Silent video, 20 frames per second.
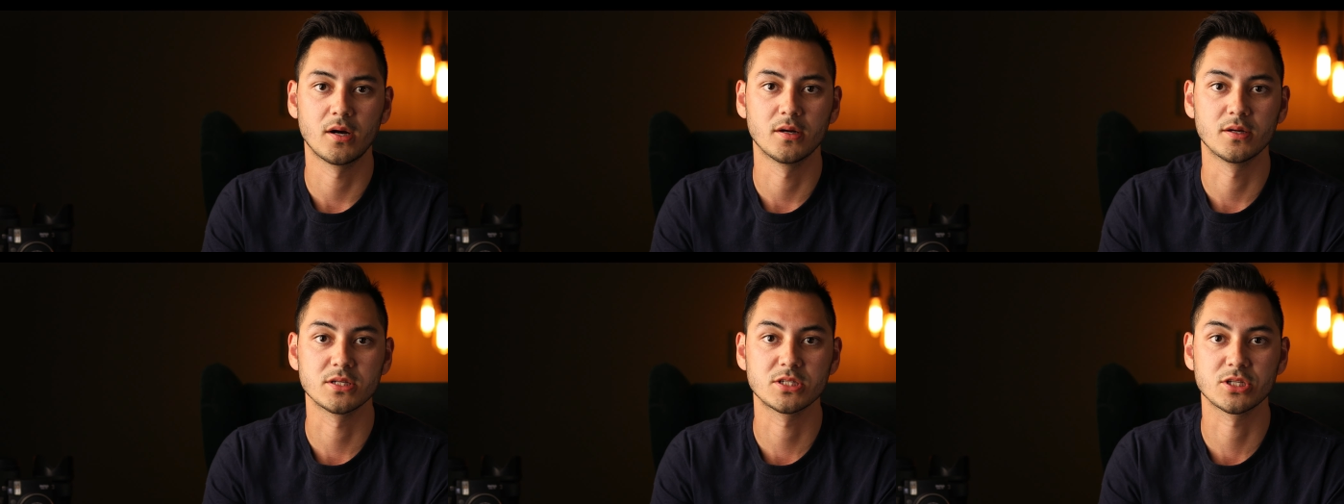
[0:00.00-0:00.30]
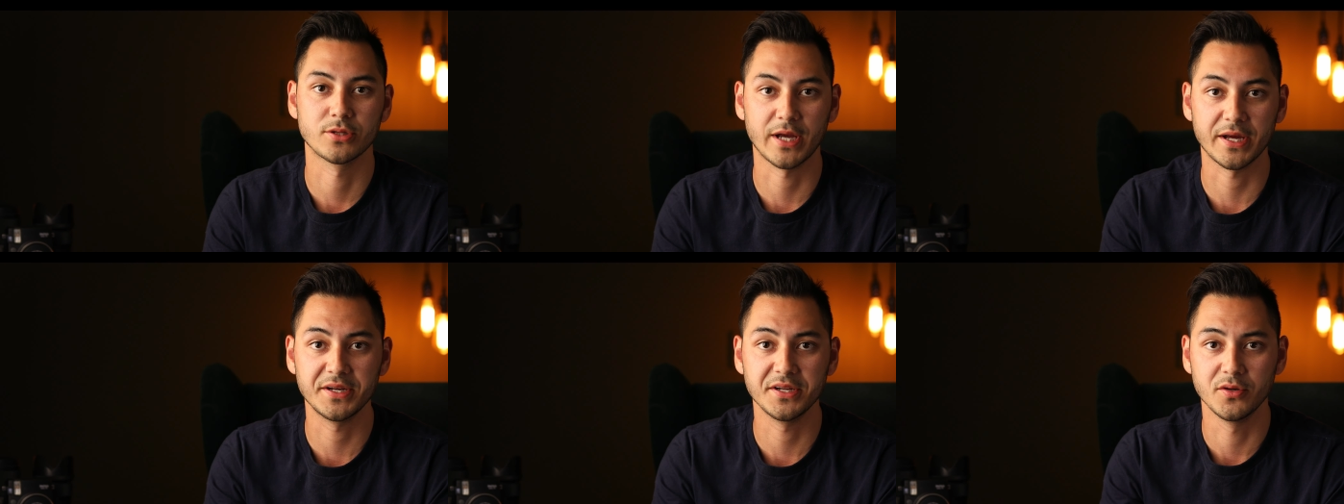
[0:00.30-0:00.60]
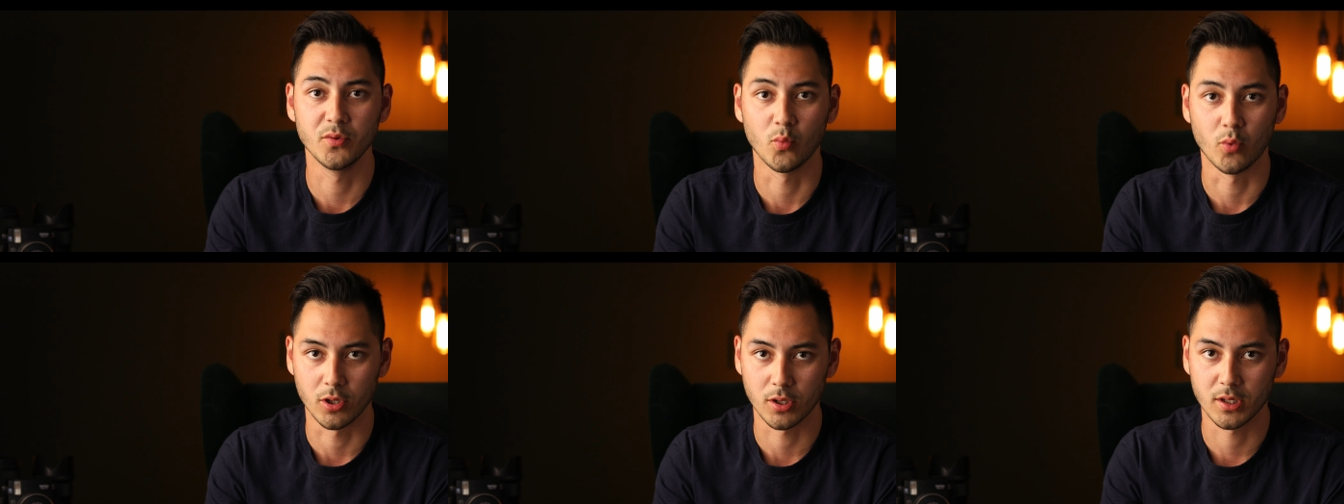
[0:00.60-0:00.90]
So that
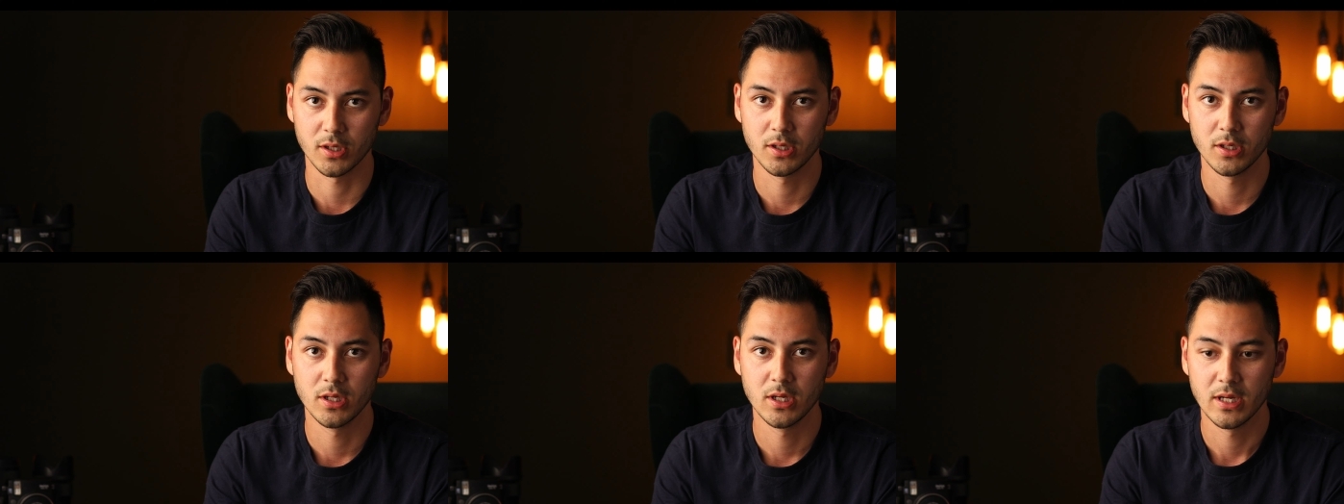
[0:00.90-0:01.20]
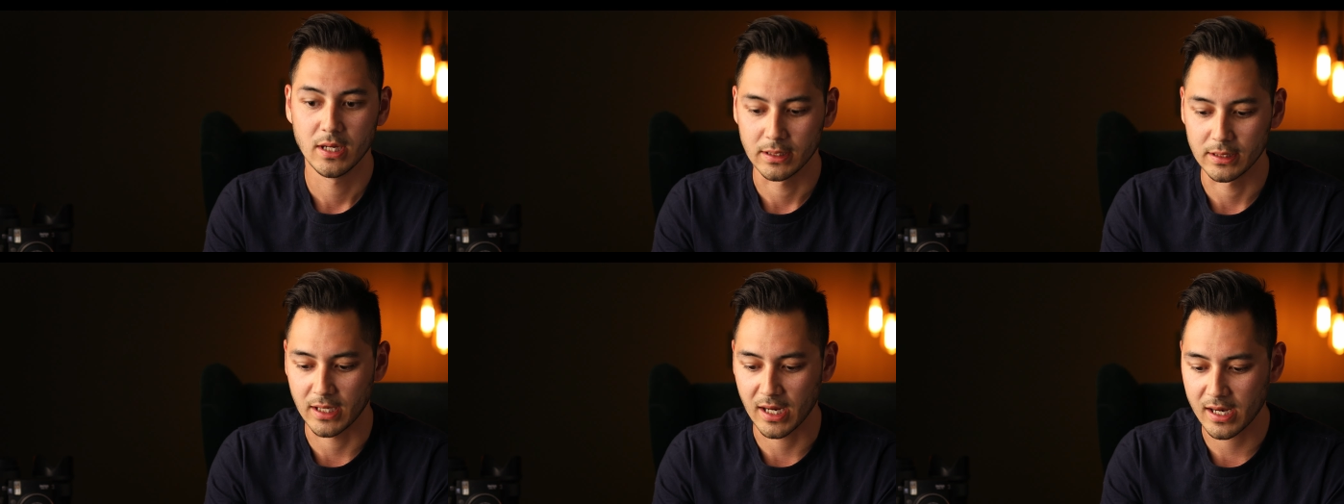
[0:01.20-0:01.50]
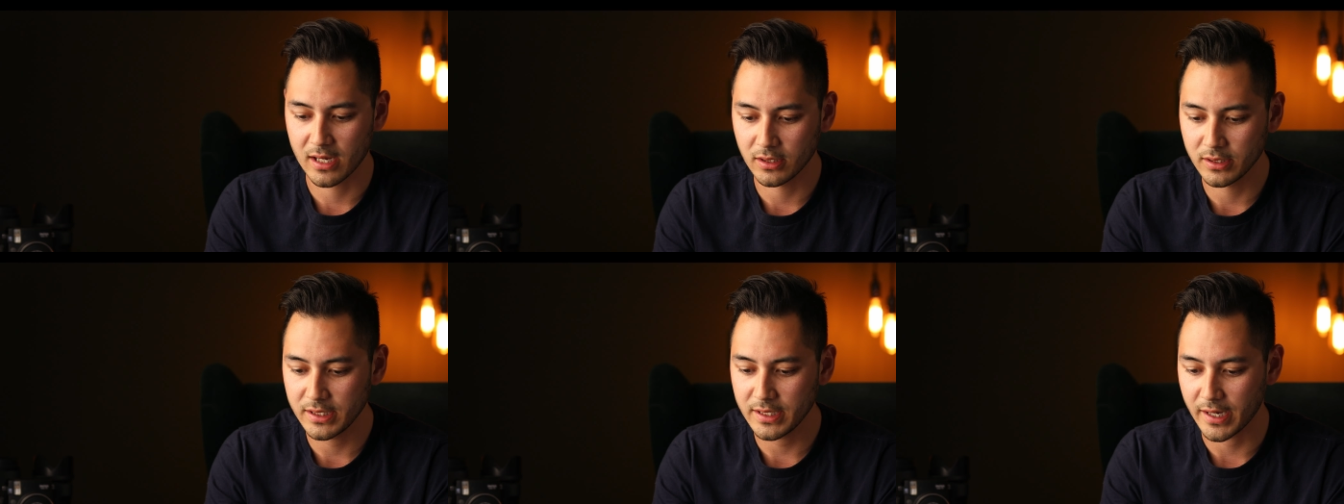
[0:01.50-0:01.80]
didn't work.
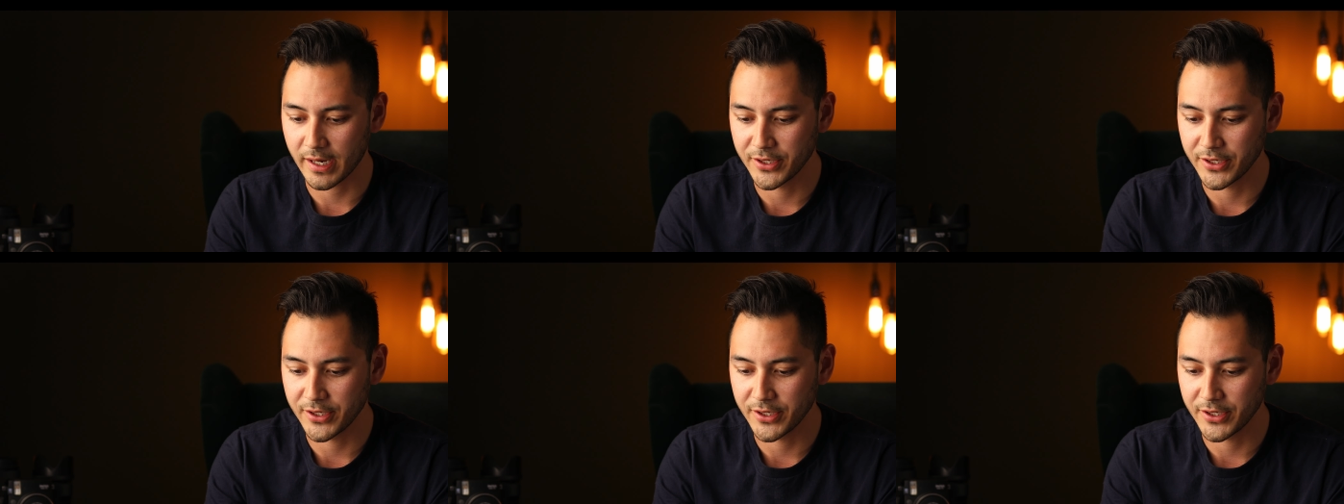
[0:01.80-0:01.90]
Luckily,